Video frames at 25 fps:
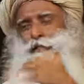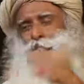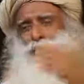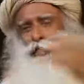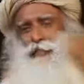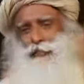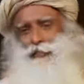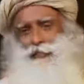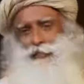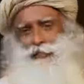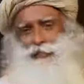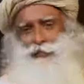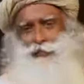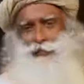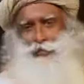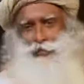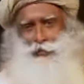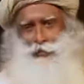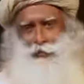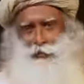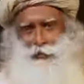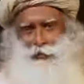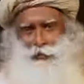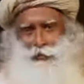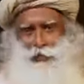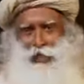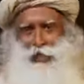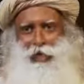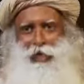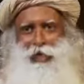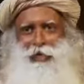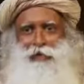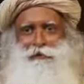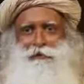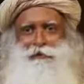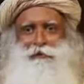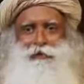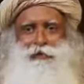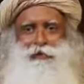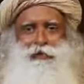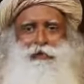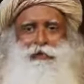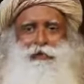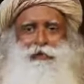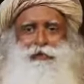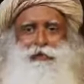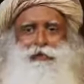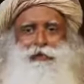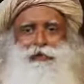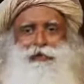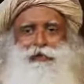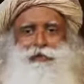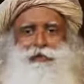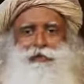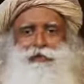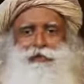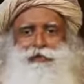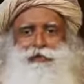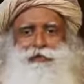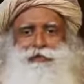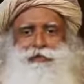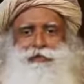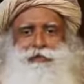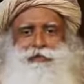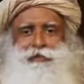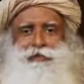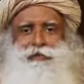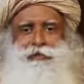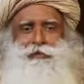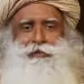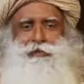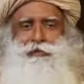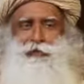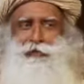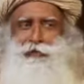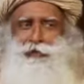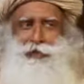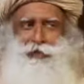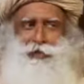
deities that you have is, you're a